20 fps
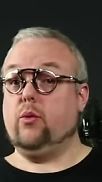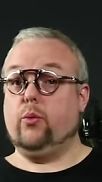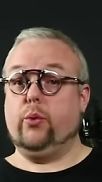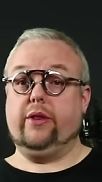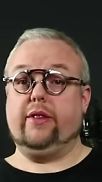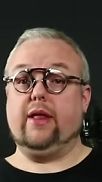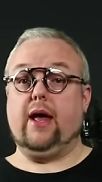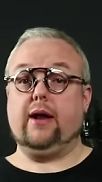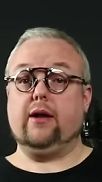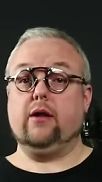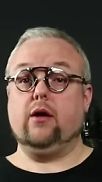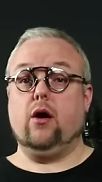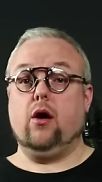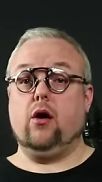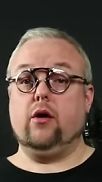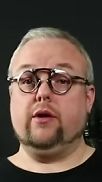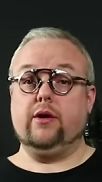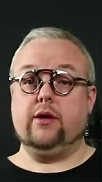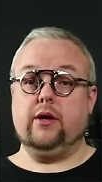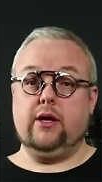with that
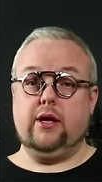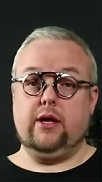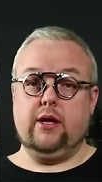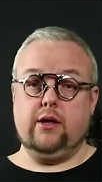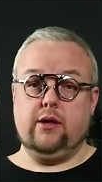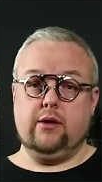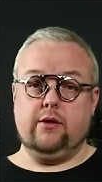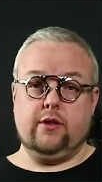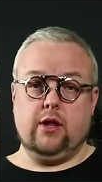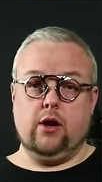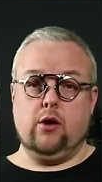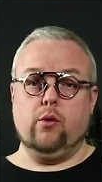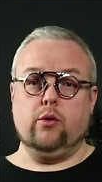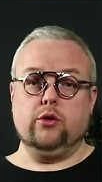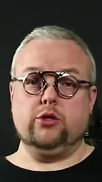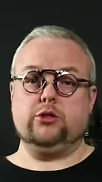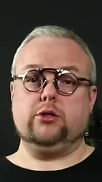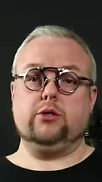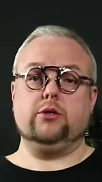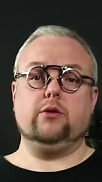on the
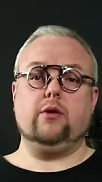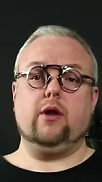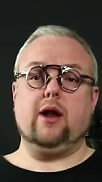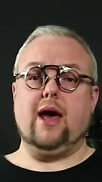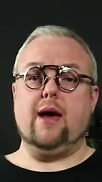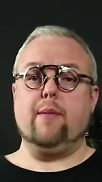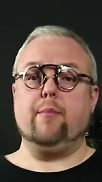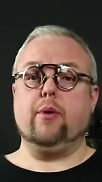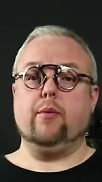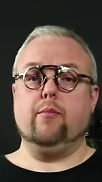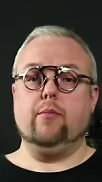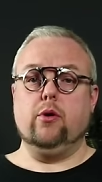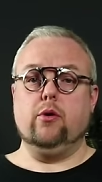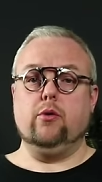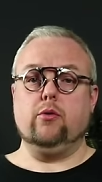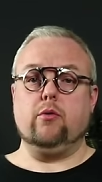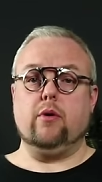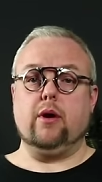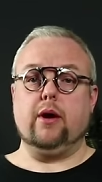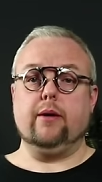lowest lamp
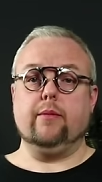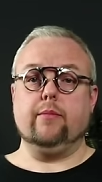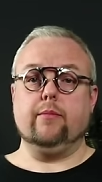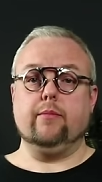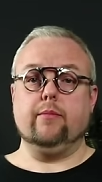mode, right?